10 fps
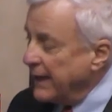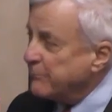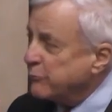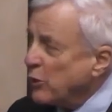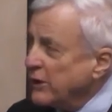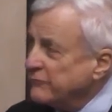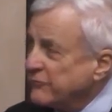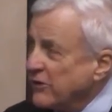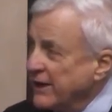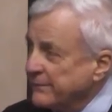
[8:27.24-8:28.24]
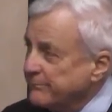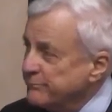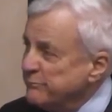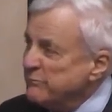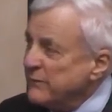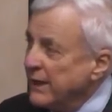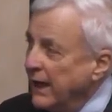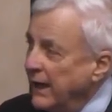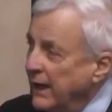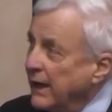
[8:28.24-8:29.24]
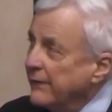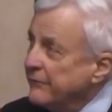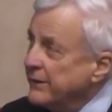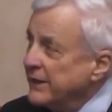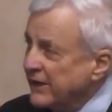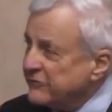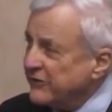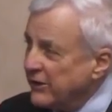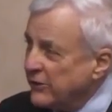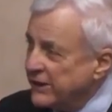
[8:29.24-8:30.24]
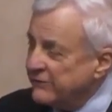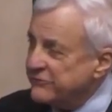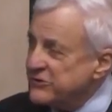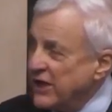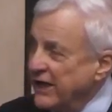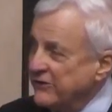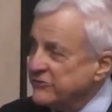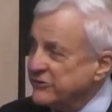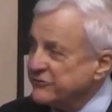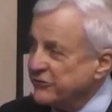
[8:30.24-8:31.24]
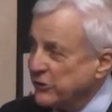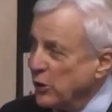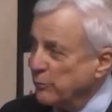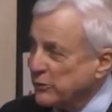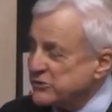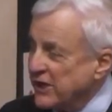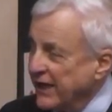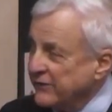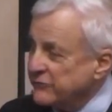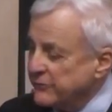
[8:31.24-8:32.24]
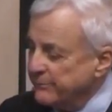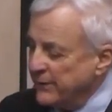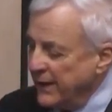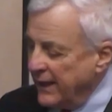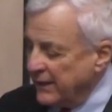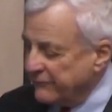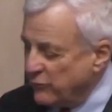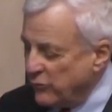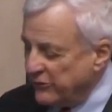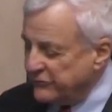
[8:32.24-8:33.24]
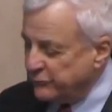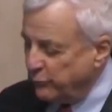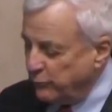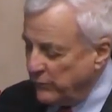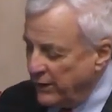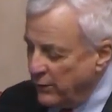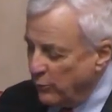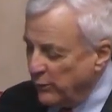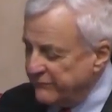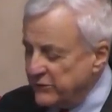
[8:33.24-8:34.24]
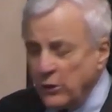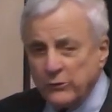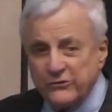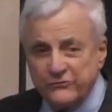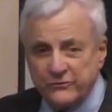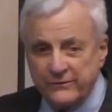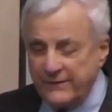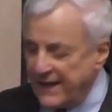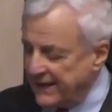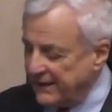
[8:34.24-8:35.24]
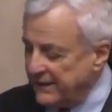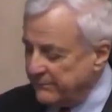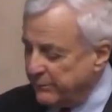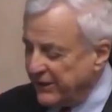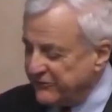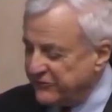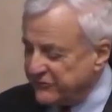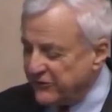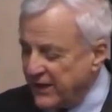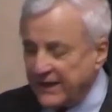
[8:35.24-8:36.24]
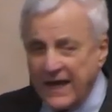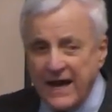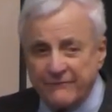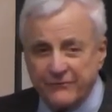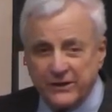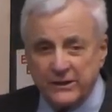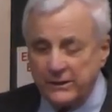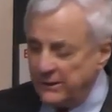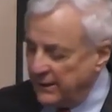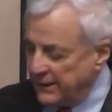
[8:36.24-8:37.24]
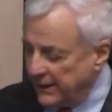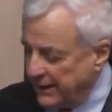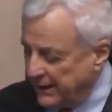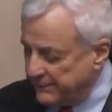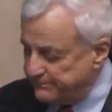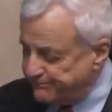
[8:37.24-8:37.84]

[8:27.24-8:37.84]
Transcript: a broad front. Uh, the next area of change is the global change. And of course, we've noticed that in places like Africa, uh,